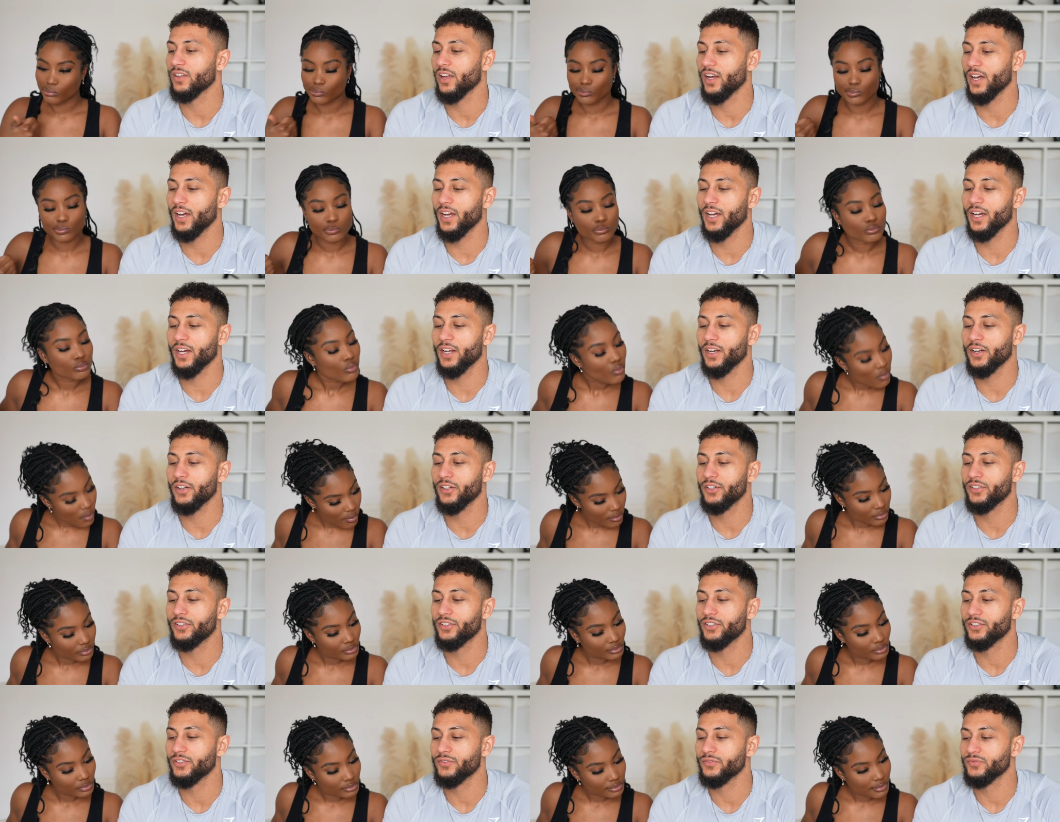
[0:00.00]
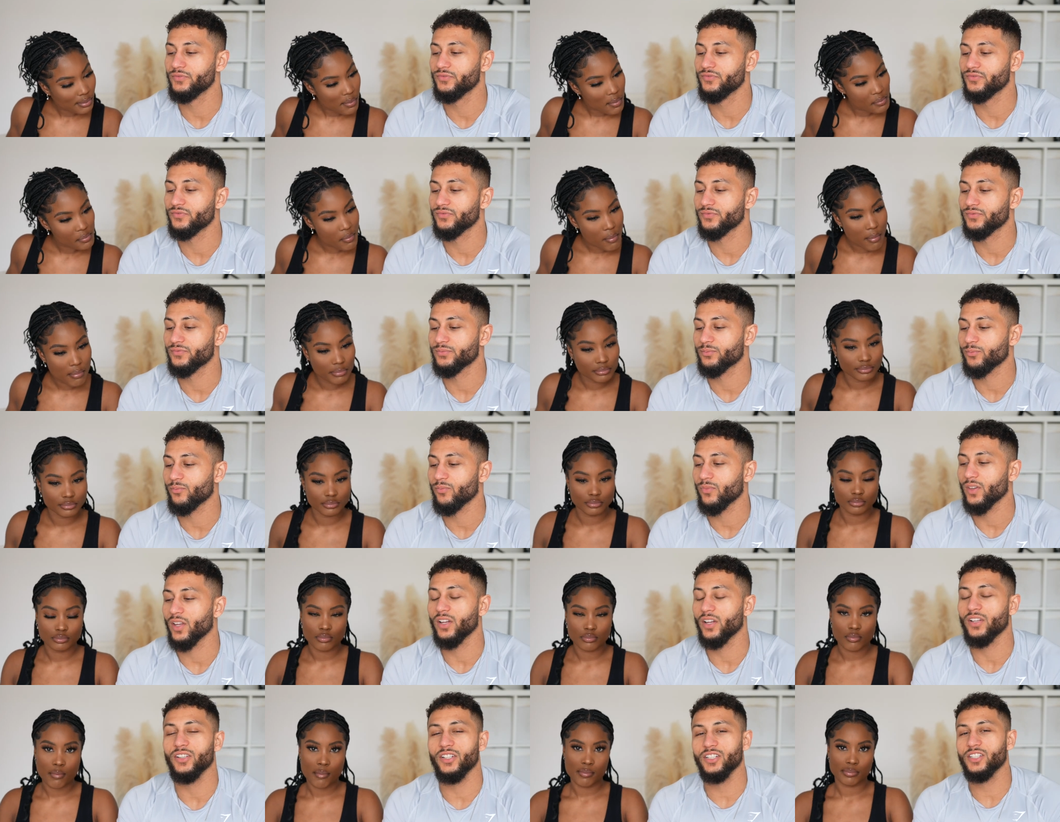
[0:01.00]
Speaker 1: and
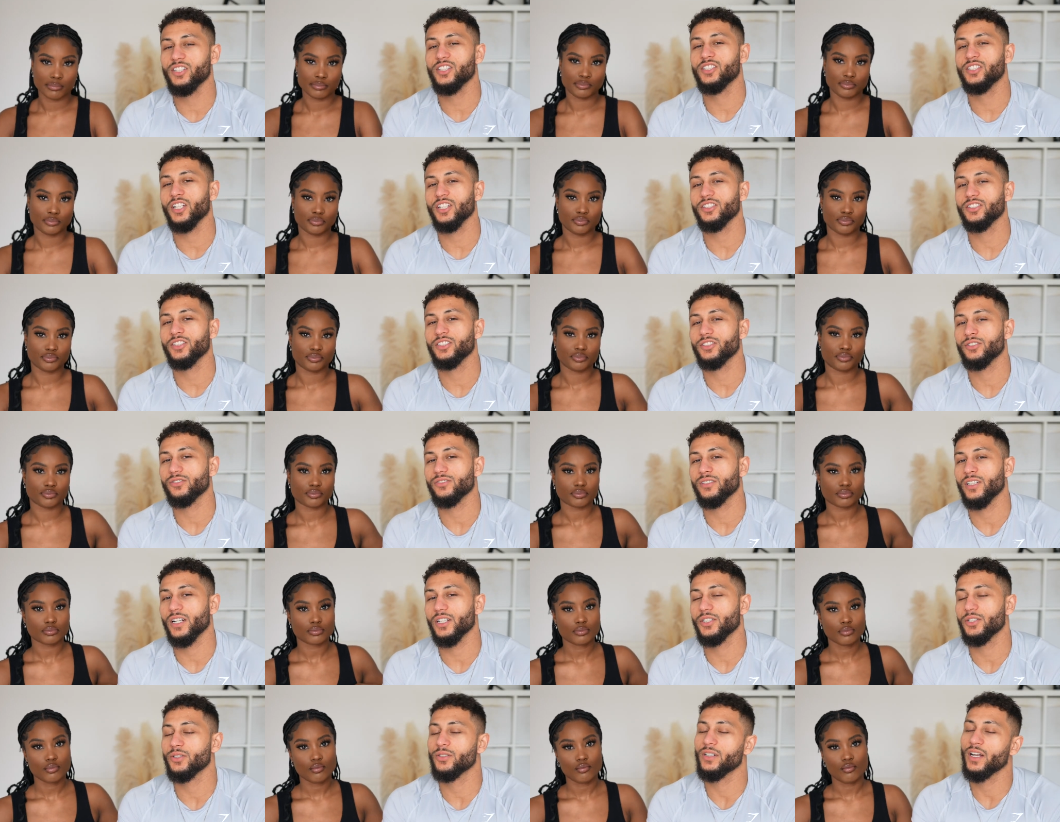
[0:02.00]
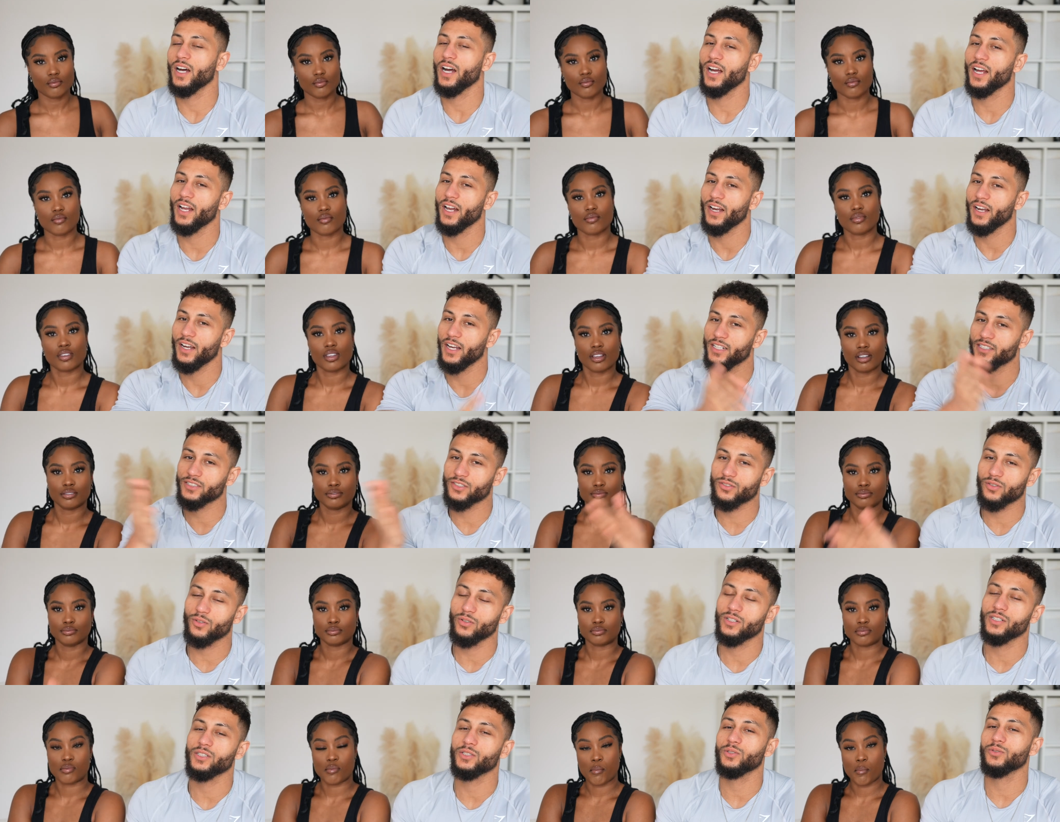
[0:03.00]
this is just introduction. Alright, let's
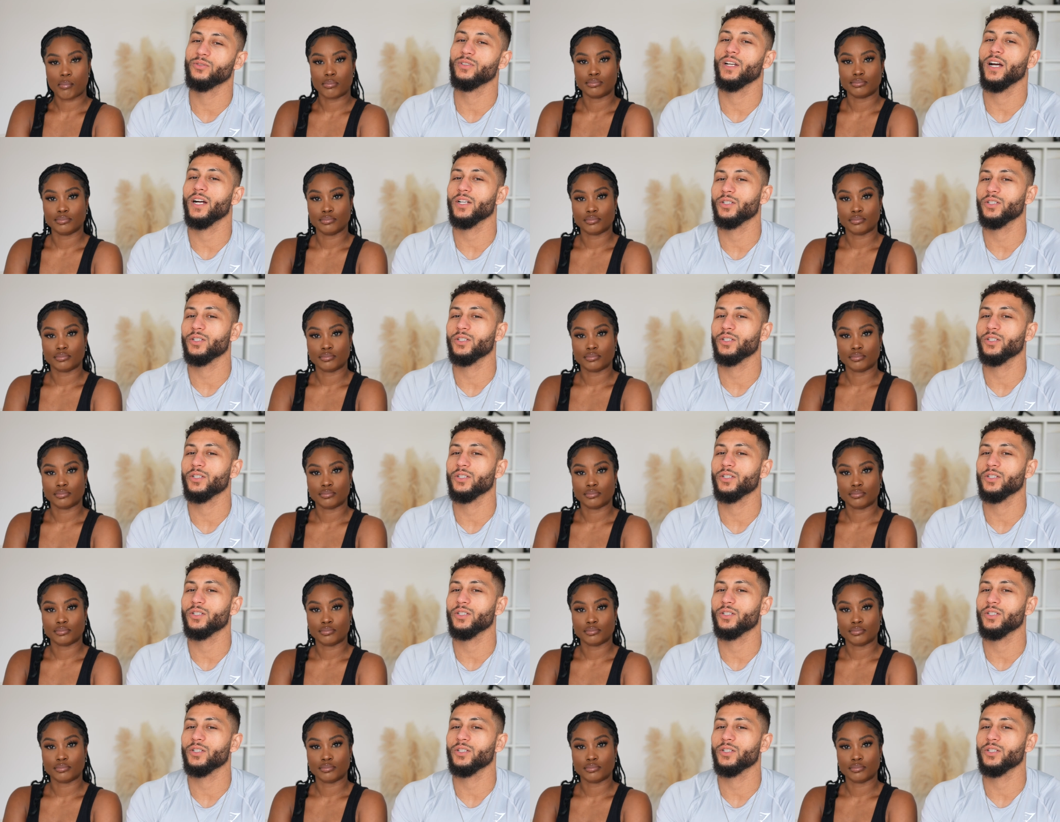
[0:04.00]
roll into the